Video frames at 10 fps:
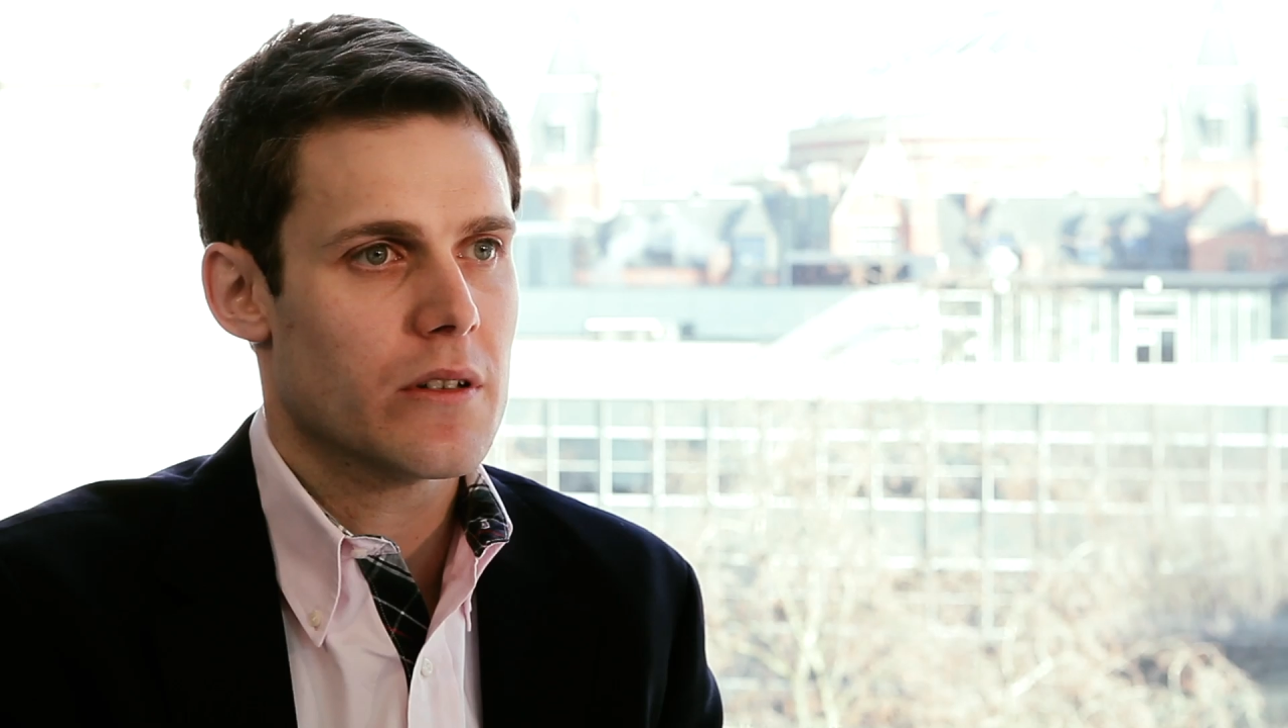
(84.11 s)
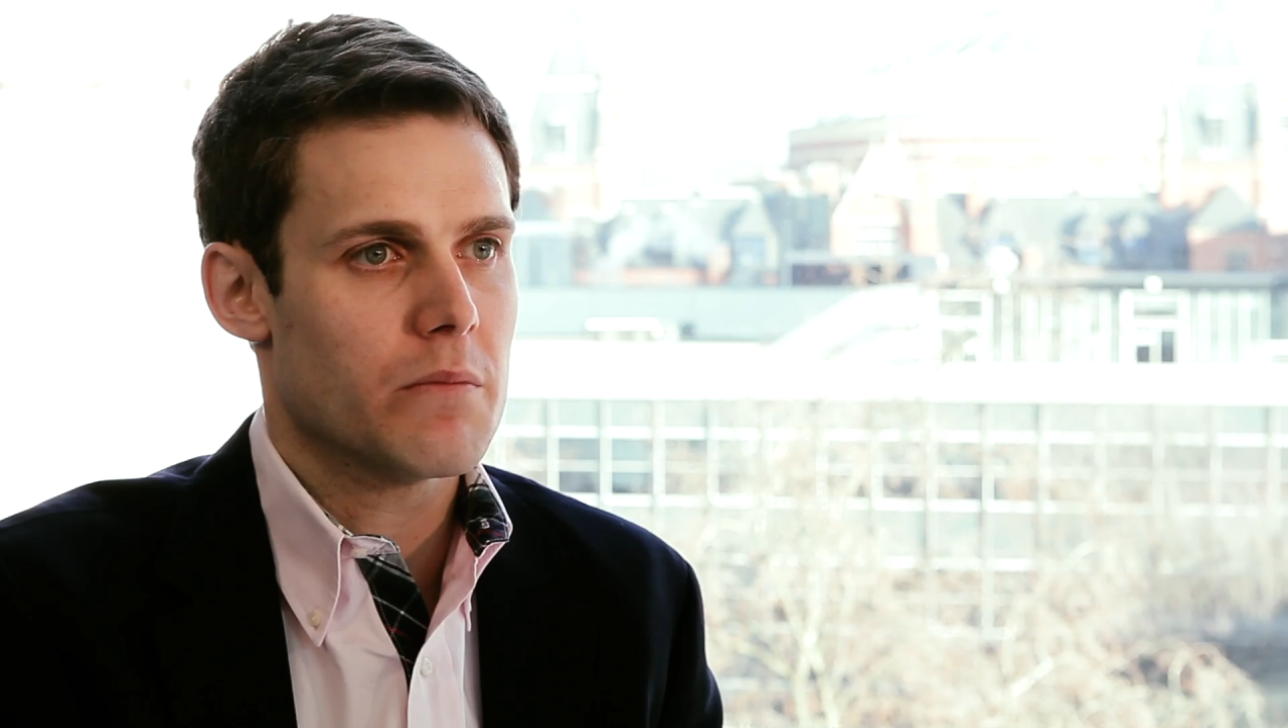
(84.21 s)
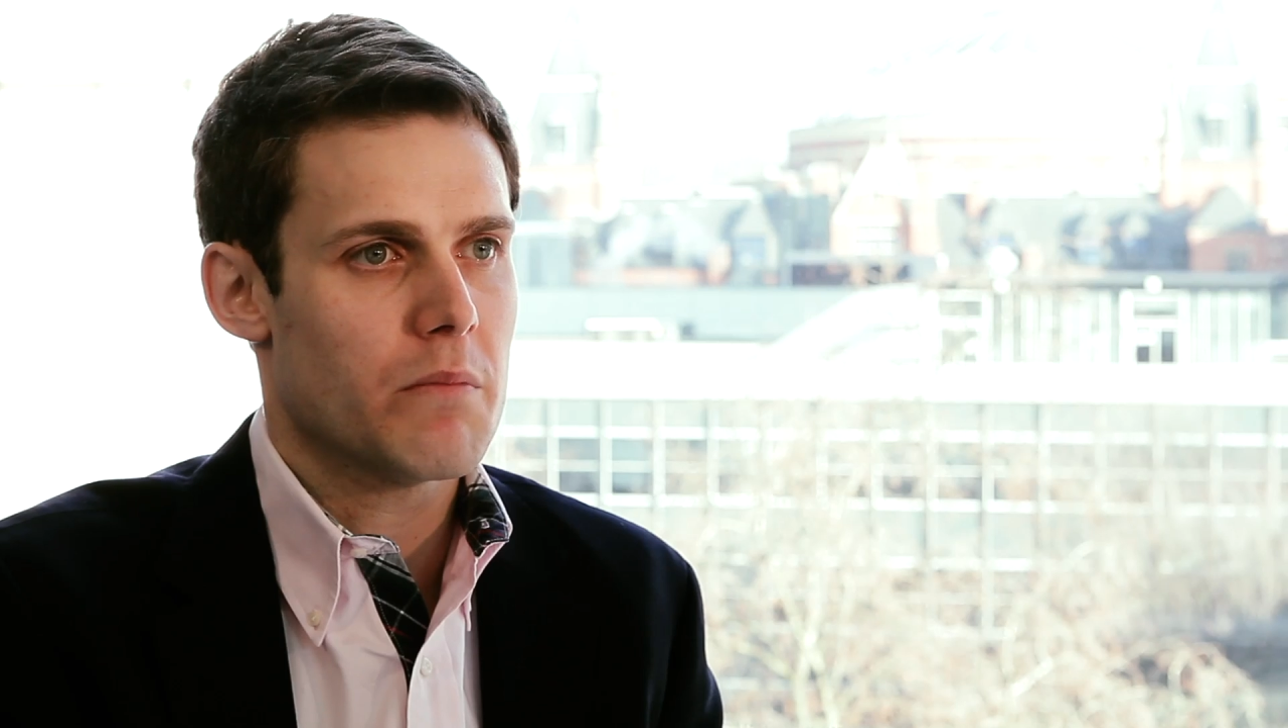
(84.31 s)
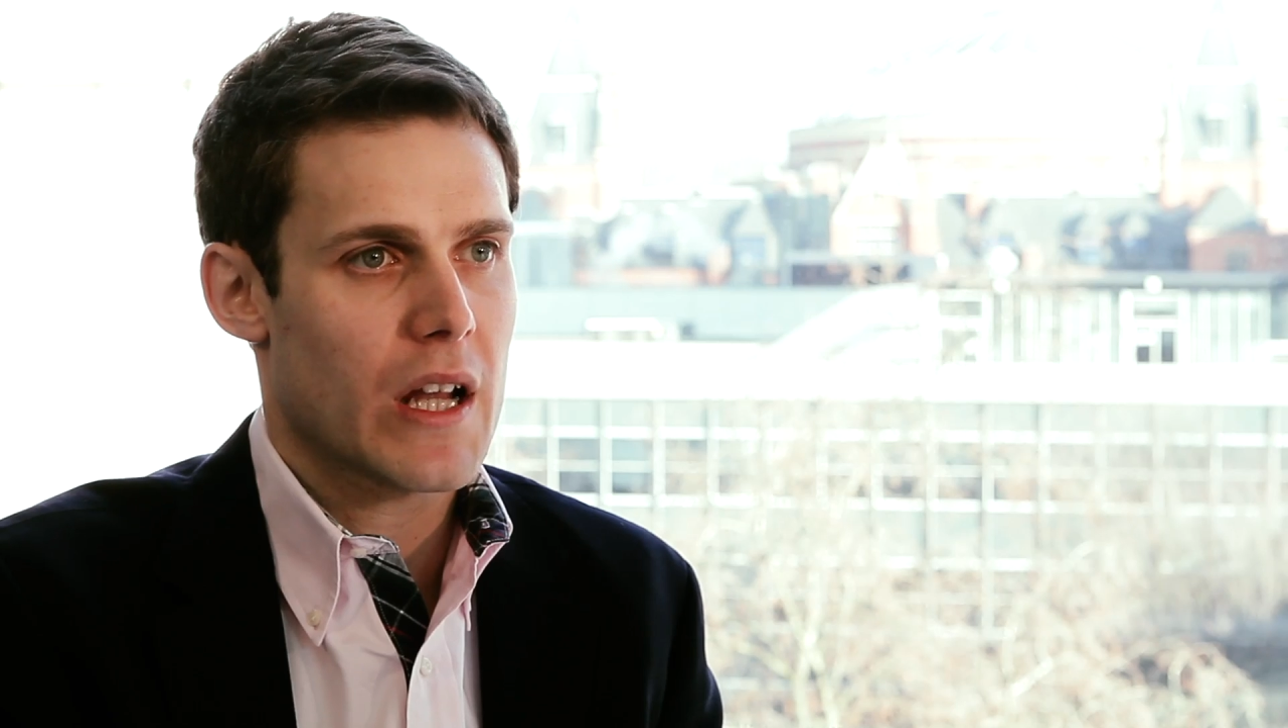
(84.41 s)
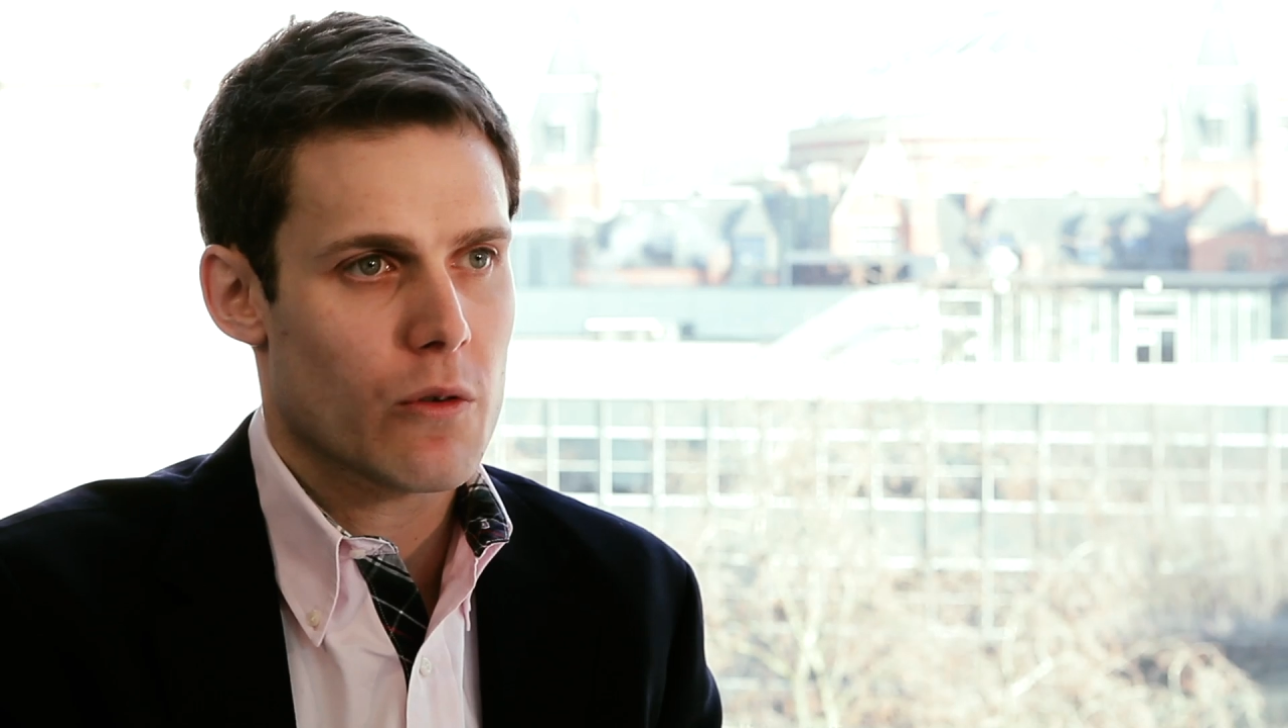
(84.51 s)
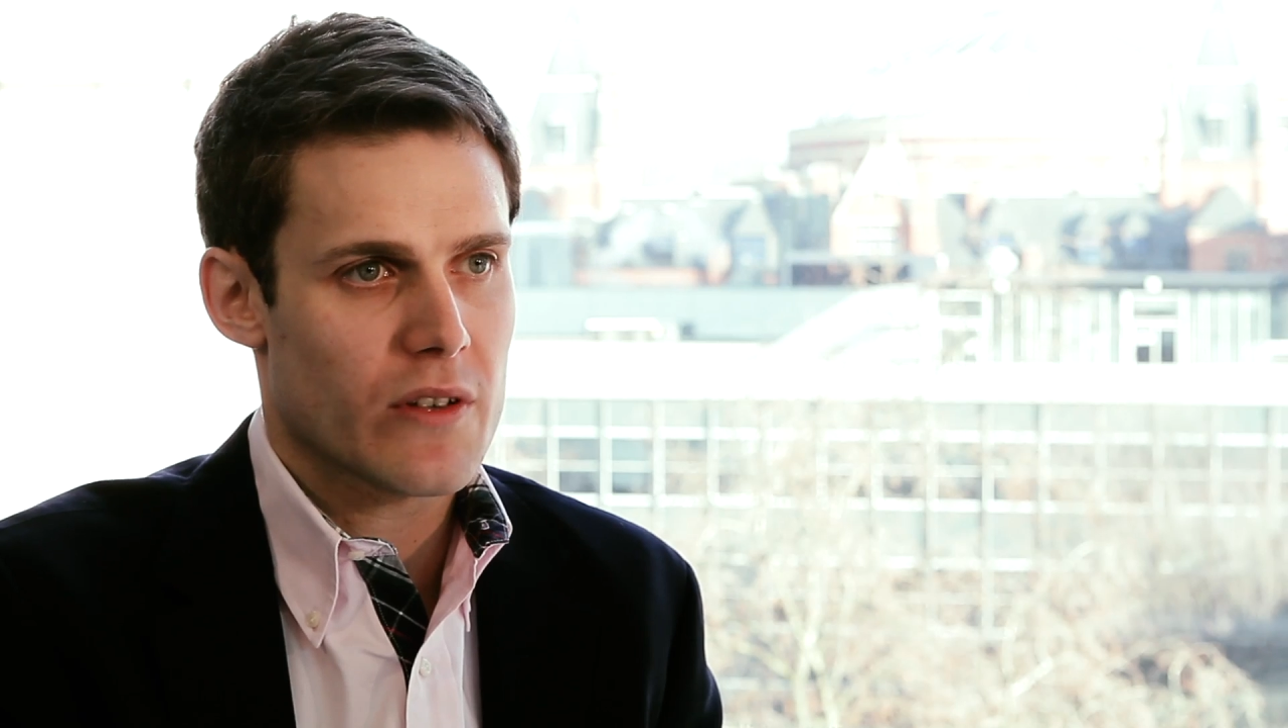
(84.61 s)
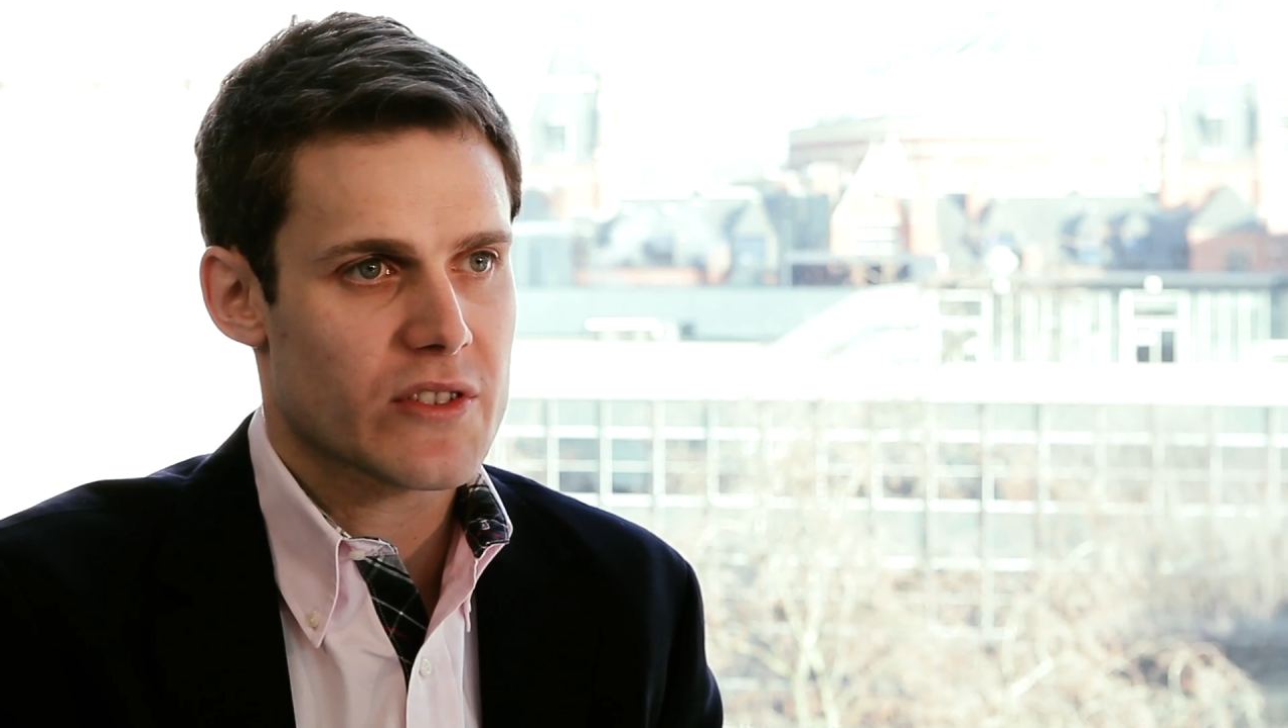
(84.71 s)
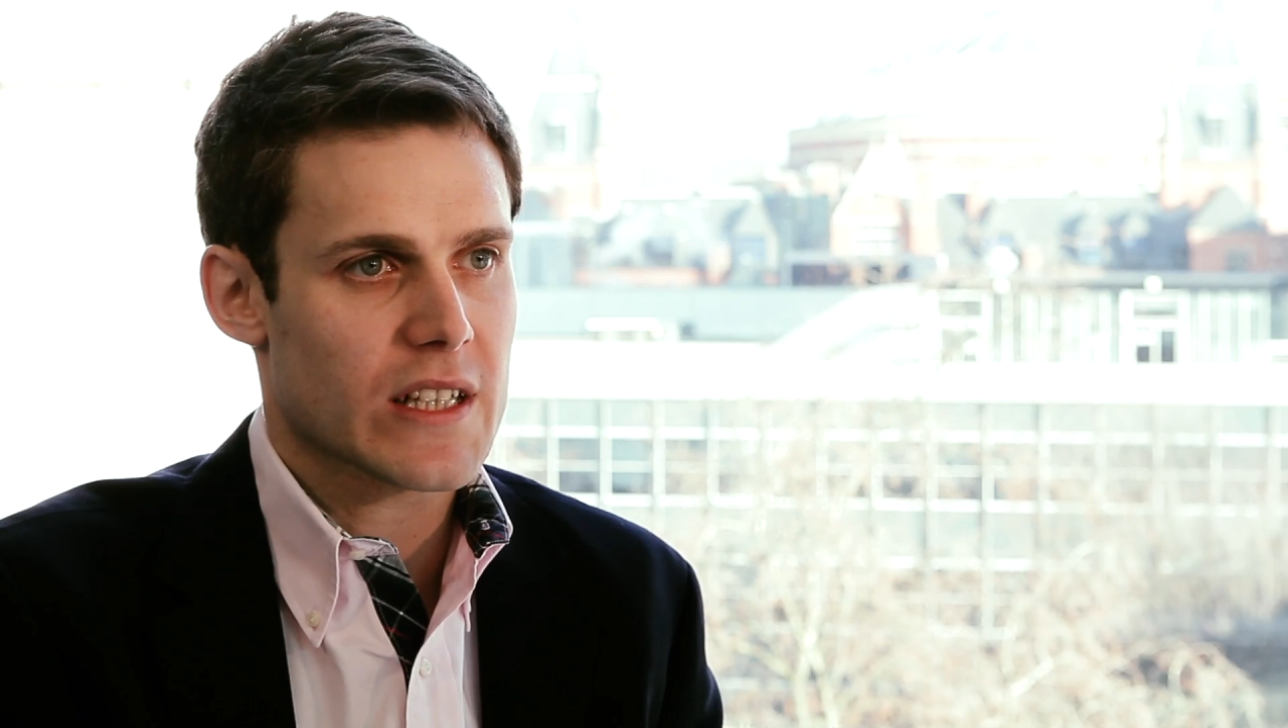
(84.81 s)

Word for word: men who have